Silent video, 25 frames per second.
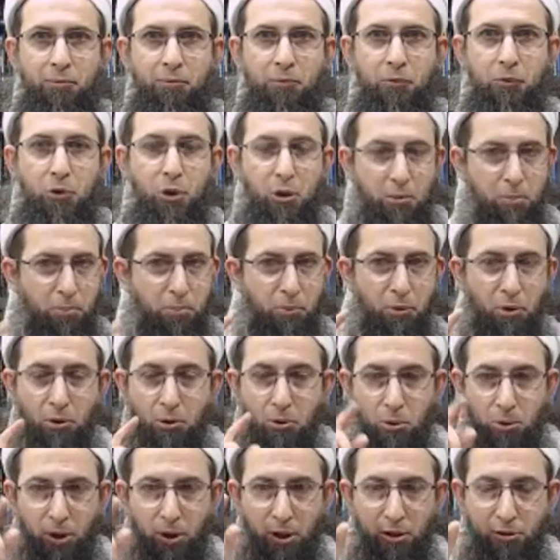Not
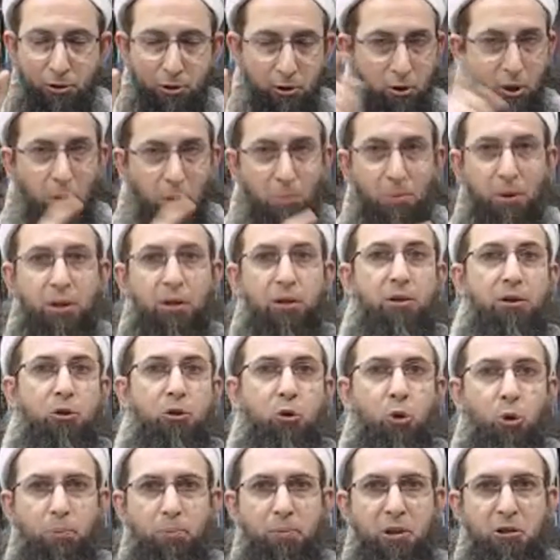through astronomical
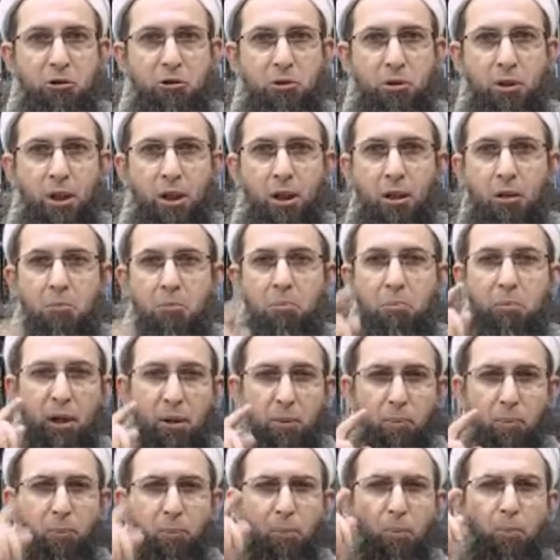equipments,
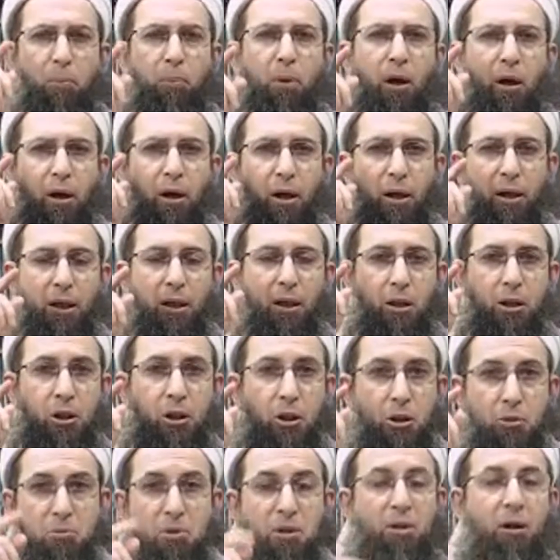but by
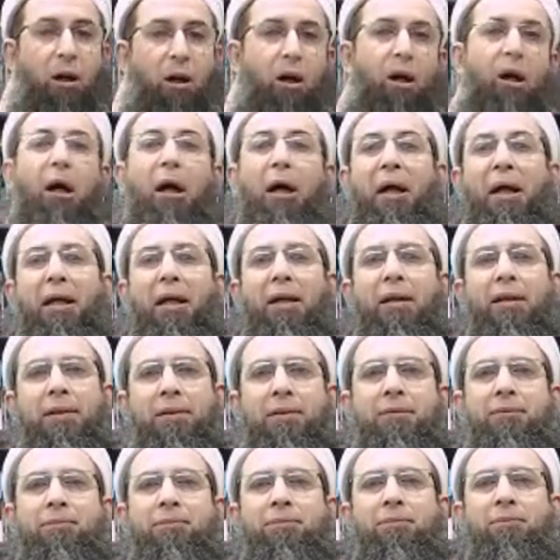human eye.
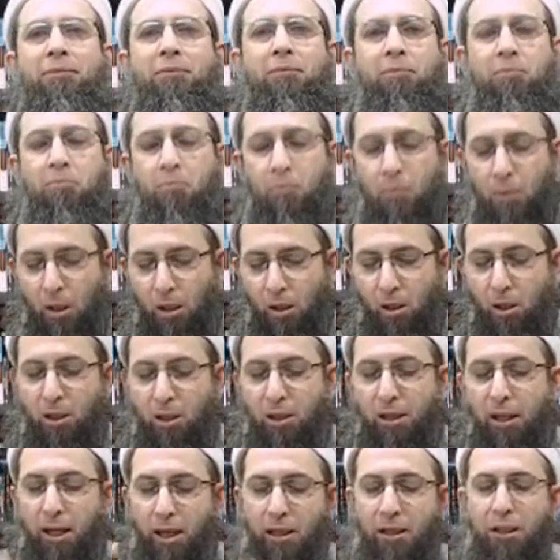
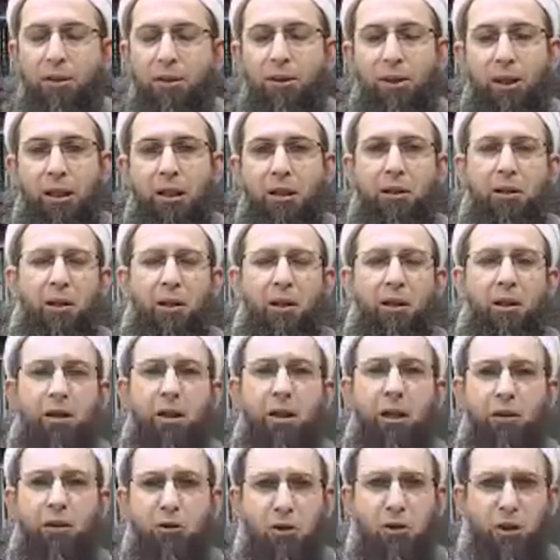And anything
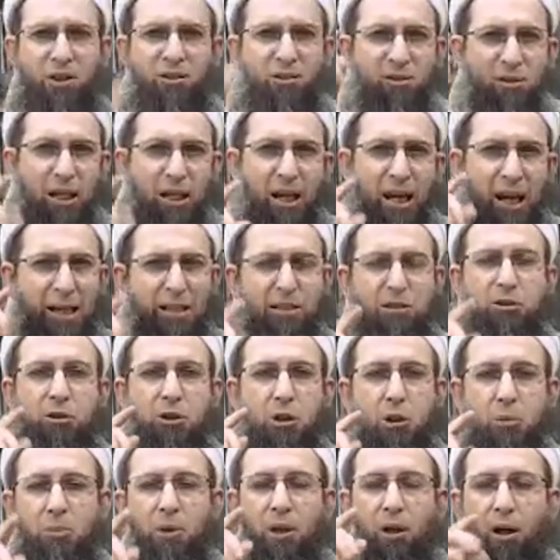that just aids the
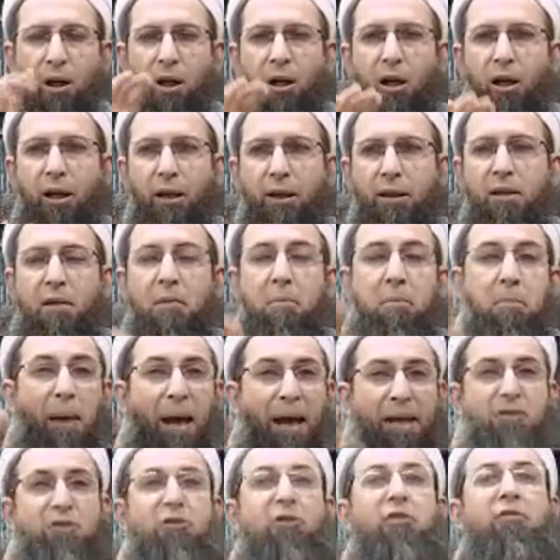human eye
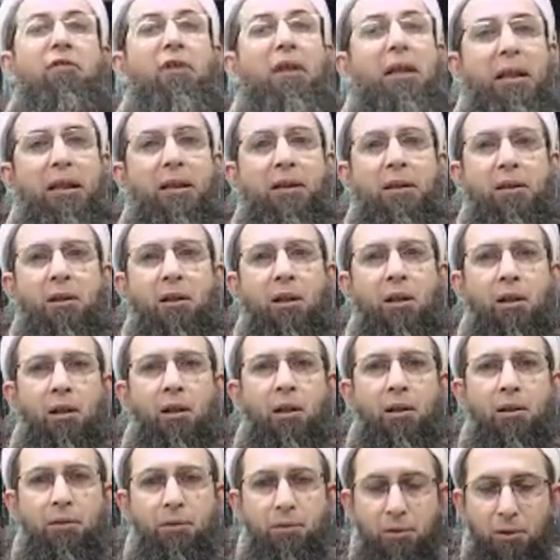passively,
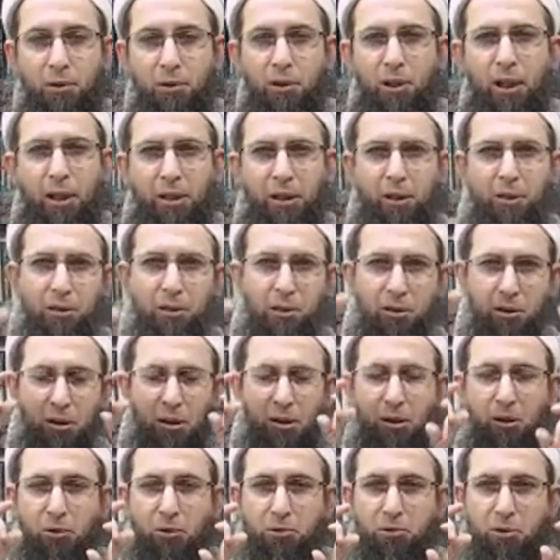like
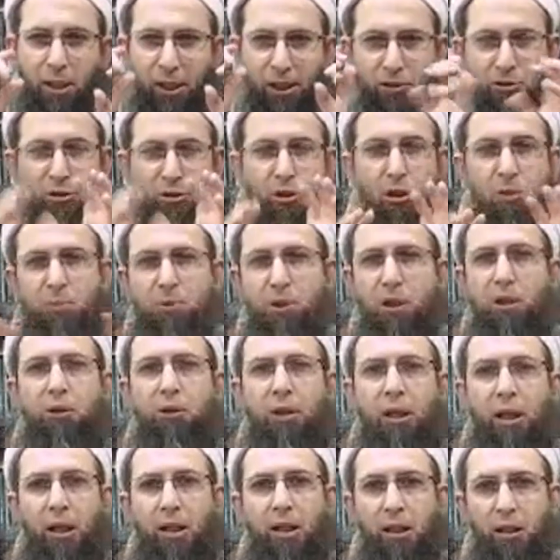telescopes are
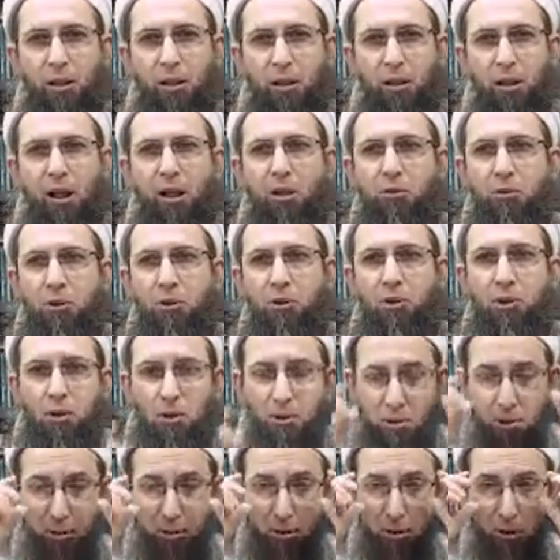okay and allowed
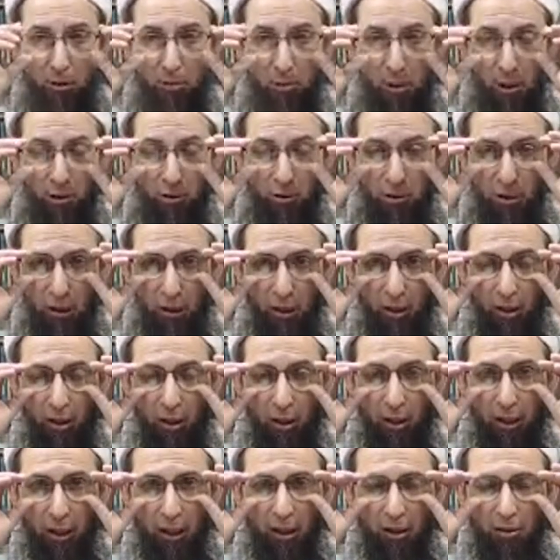because they're
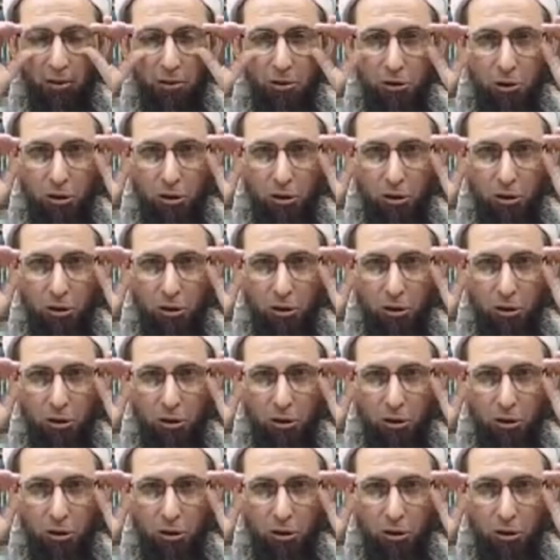like